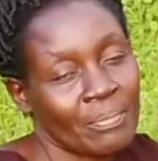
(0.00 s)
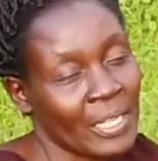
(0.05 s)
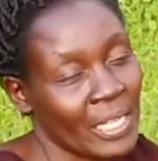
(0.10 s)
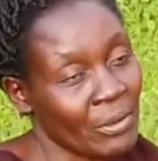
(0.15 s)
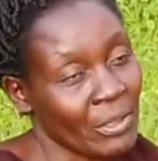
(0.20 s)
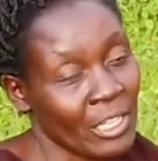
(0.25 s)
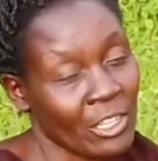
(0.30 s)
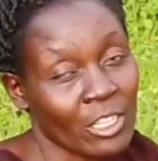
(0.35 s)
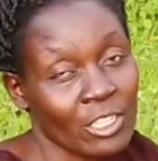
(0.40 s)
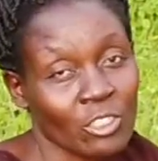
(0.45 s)

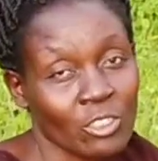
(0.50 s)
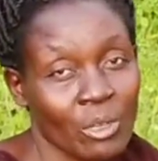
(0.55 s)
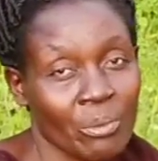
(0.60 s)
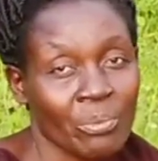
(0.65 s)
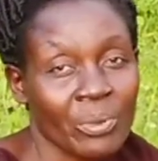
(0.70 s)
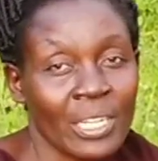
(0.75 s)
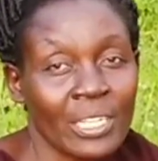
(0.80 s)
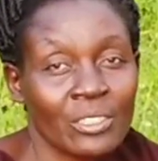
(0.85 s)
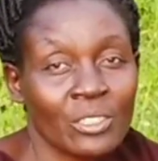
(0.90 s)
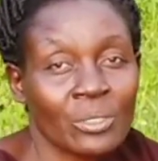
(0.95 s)
may we continue
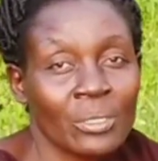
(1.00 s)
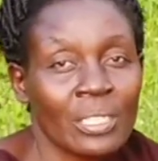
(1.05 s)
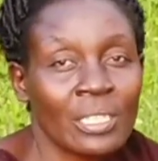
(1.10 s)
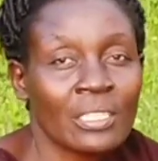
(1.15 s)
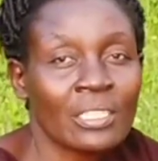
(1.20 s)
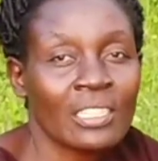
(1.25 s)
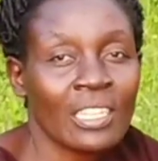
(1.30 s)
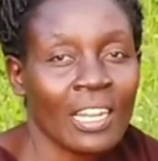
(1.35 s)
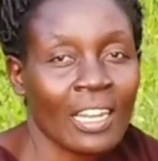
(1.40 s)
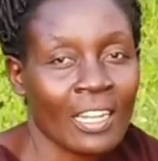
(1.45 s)
praying to
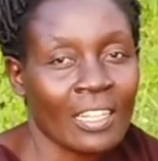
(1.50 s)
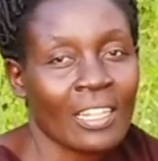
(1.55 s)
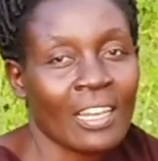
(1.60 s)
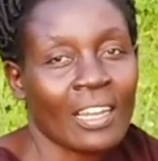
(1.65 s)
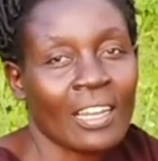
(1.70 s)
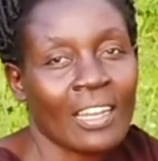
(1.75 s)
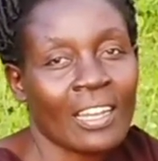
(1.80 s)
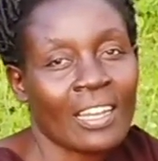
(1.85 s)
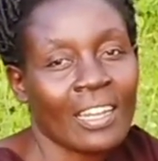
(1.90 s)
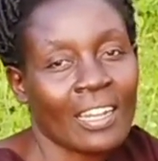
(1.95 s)
each
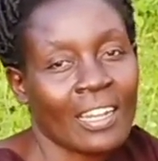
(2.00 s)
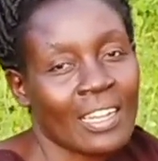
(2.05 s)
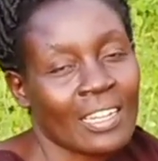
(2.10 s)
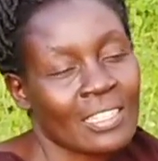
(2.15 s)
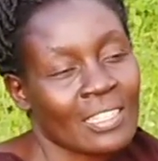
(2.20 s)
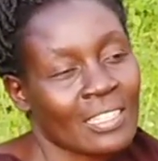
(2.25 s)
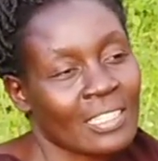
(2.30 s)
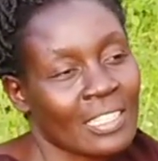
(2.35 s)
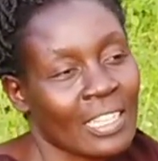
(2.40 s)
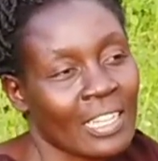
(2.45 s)
other
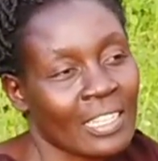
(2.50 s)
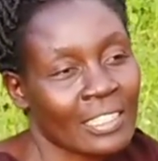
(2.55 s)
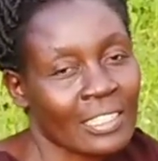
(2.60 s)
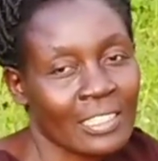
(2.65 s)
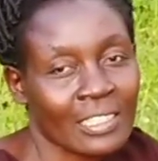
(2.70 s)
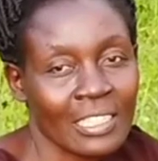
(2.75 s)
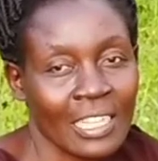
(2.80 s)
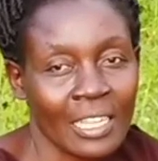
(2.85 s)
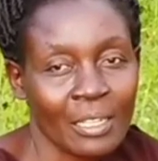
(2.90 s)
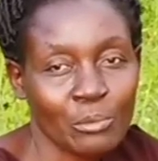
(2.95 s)
as
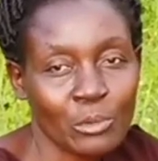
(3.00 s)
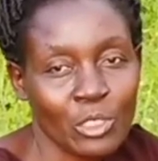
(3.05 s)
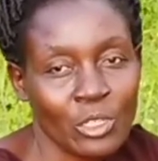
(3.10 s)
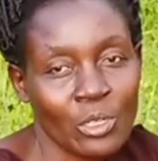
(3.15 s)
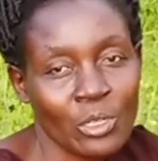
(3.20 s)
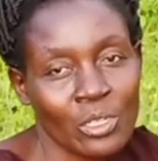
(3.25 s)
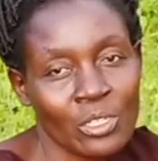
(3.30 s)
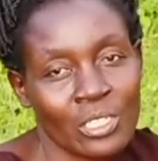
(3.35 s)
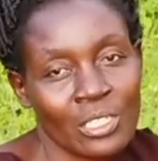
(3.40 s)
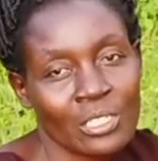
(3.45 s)
the time
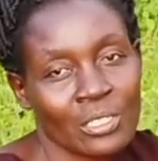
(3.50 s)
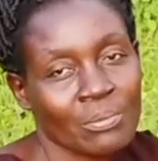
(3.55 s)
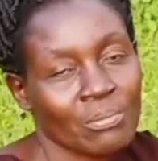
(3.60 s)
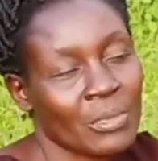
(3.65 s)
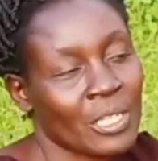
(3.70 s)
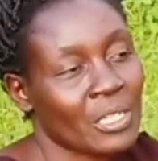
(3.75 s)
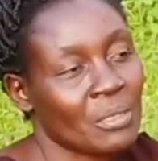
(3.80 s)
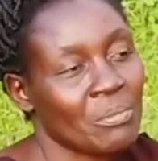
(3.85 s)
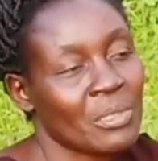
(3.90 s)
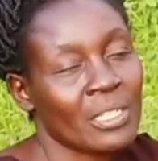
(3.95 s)
goes
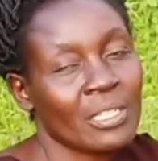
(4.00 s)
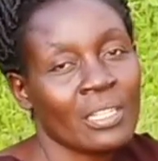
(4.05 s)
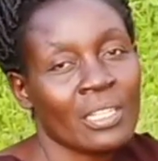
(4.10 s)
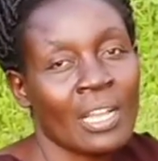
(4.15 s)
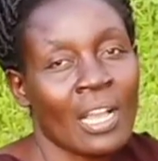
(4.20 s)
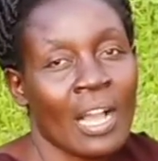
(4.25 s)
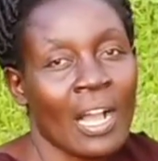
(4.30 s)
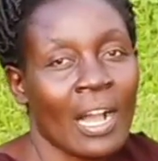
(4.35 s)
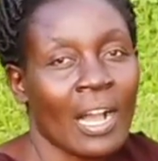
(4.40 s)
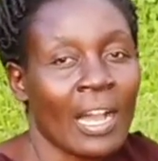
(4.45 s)
maybe
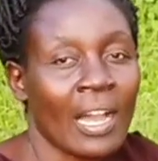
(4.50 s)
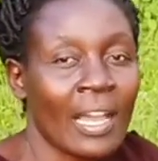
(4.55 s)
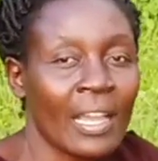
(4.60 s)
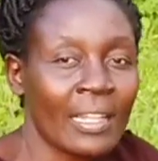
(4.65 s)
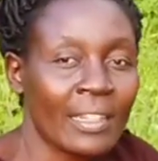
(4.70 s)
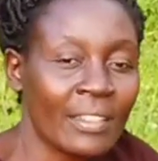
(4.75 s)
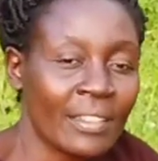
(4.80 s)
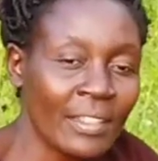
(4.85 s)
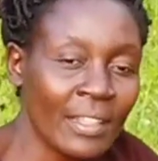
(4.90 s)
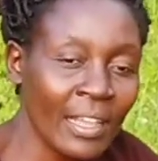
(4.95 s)

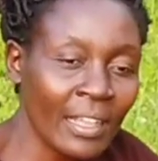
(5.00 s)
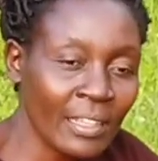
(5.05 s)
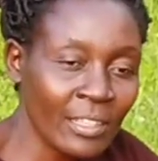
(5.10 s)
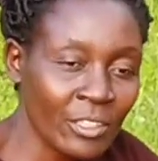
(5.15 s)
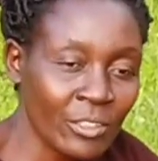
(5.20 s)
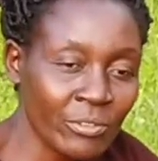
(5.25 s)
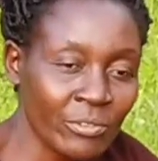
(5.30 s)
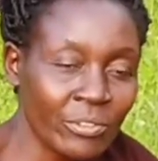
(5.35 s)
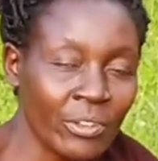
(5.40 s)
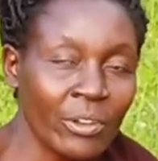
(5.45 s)
i
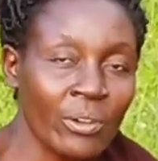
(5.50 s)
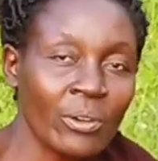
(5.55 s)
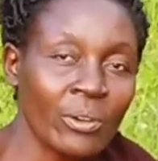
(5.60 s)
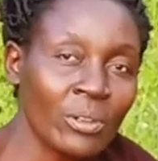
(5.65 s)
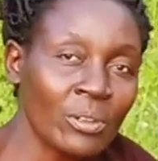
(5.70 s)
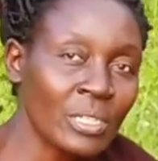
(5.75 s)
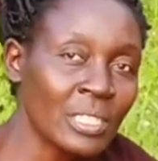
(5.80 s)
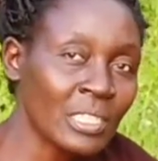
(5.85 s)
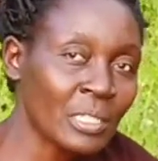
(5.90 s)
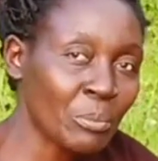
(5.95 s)
thank you for
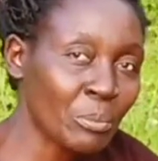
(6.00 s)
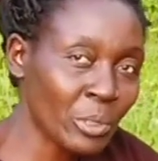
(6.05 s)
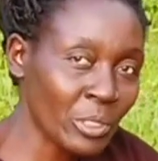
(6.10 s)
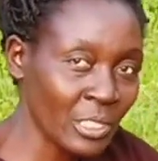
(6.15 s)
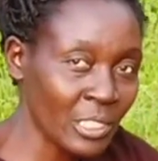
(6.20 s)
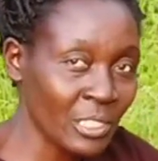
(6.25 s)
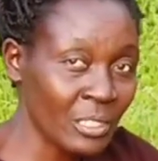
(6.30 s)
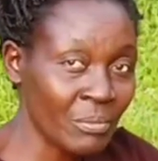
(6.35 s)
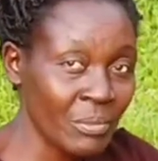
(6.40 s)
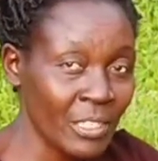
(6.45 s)
always
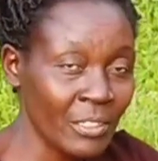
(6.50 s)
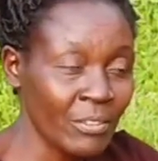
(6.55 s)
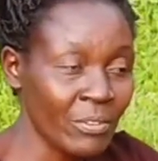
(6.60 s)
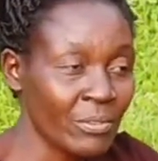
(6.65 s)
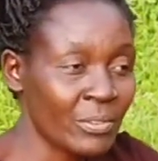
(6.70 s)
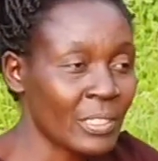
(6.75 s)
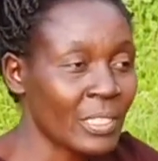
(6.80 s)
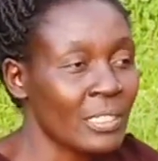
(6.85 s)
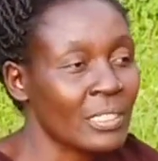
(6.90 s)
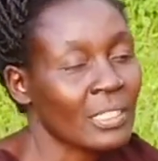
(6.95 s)
supporting me
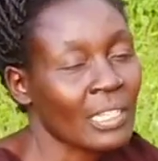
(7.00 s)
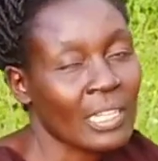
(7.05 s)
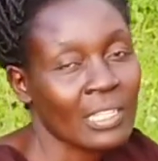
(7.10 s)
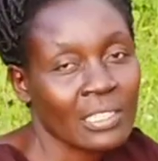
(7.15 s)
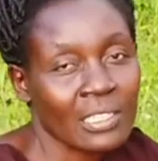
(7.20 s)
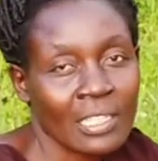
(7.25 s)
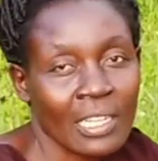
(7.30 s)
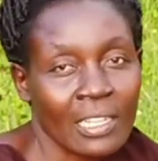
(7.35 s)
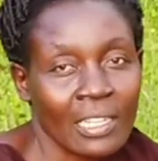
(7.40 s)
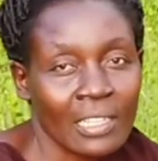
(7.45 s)
since
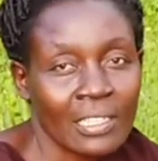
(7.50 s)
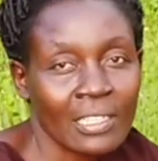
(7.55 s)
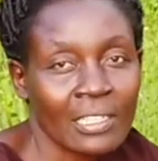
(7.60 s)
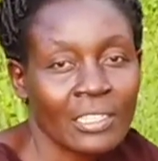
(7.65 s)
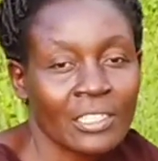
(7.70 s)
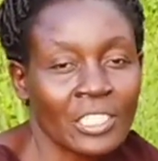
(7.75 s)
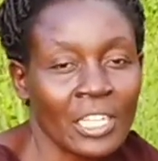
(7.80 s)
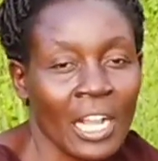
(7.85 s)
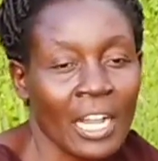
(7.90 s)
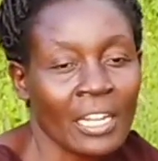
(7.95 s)
i started
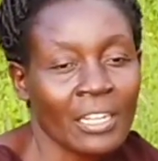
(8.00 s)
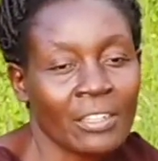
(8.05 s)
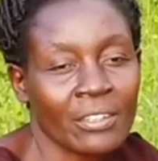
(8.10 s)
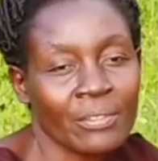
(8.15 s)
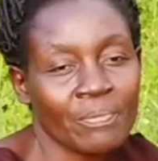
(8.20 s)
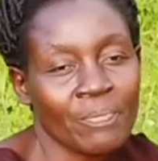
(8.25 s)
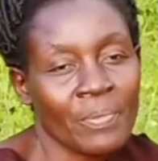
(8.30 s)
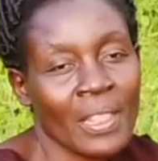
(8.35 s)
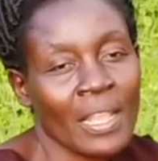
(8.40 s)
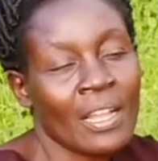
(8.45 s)
the
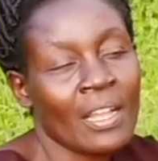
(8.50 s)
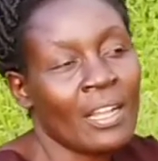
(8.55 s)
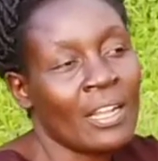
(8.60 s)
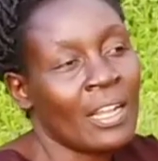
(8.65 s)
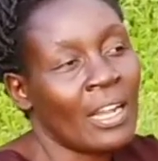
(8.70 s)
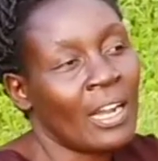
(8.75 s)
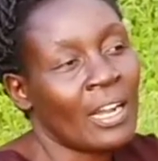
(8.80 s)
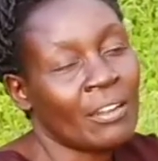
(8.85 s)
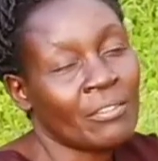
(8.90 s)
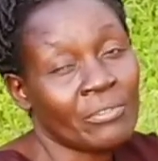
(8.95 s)
channel
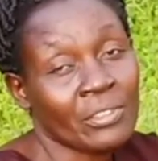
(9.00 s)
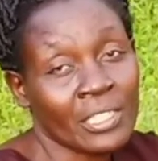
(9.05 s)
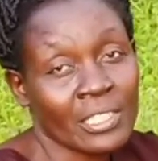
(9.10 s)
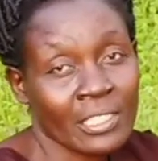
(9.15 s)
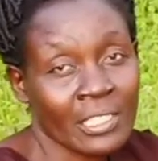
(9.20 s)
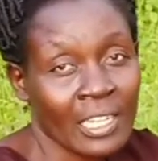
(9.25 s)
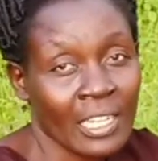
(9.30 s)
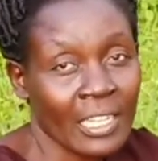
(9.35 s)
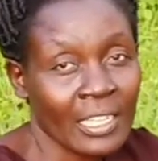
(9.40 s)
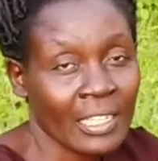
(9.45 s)
i
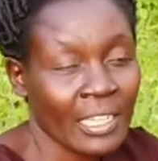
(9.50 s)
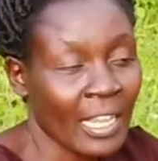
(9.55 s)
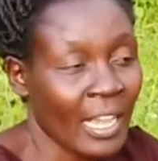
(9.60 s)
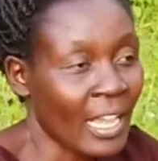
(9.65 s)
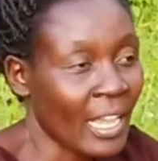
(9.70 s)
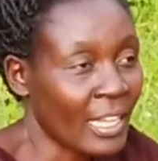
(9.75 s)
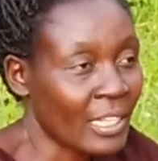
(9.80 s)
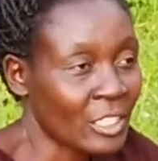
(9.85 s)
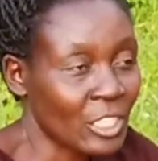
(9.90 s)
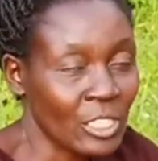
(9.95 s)
finished like
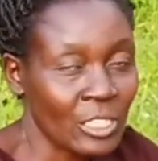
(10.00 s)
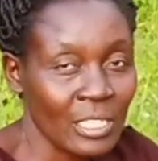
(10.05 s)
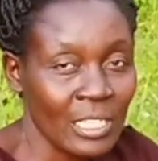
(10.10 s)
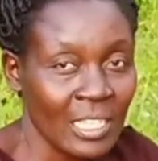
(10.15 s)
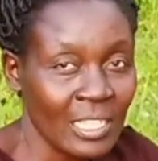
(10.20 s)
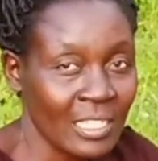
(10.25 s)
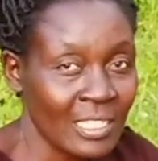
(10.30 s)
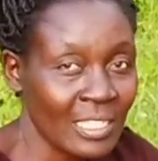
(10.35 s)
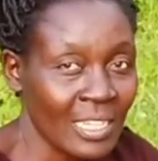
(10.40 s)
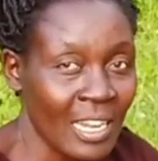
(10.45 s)
uh, two
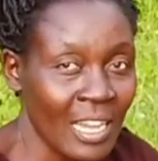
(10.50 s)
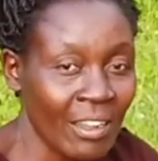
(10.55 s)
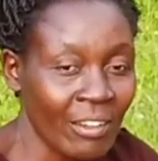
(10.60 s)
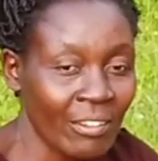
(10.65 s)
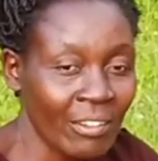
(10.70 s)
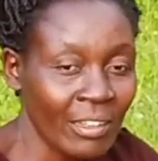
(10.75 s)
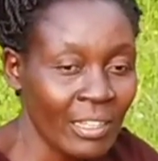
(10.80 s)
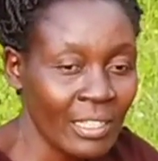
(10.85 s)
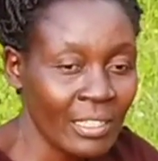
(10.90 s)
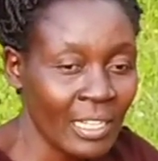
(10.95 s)
years
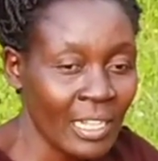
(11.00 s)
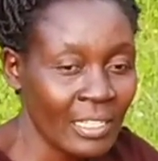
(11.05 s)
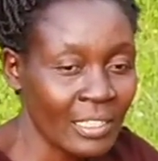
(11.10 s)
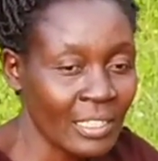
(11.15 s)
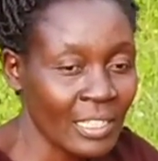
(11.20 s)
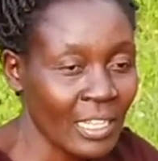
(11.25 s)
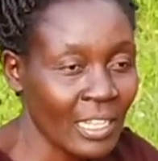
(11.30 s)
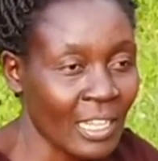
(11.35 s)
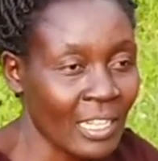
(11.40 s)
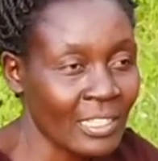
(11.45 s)
now
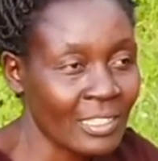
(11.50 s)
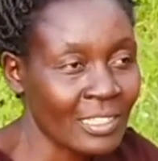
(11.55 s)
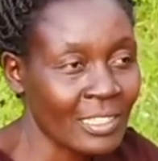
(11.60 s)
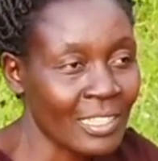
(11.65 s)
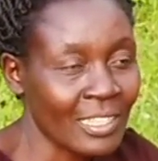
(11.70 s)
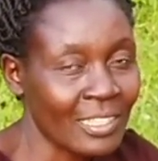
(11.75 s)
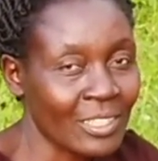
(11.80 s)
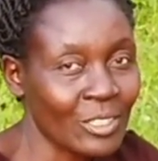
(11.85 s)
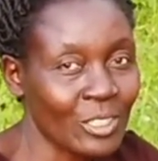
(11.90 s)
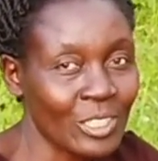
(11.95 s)
as i can
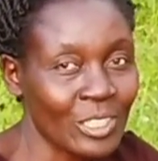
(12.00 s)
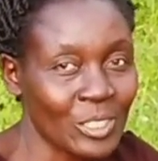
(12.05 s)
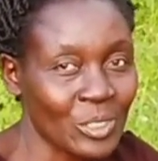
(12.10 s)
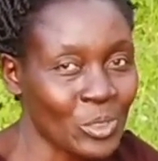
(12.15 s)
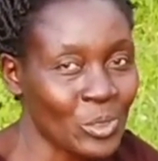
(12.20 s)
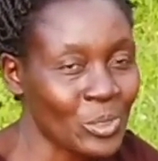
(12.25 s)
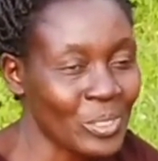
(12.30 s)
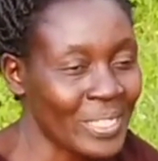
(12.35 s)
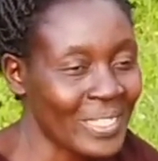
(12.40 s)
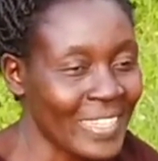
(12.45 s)
say not
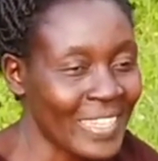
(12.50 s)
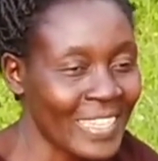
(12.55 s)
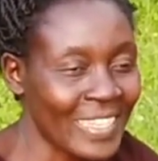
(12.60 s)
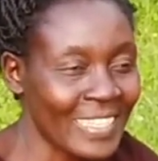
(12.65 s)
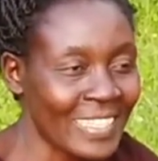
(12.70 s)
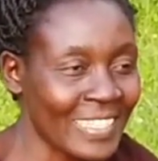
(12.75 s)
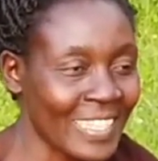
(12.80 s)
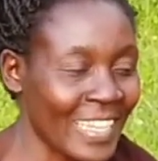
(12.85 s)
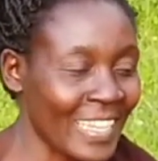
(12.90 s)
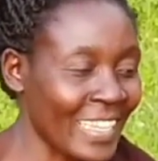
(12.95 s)
two years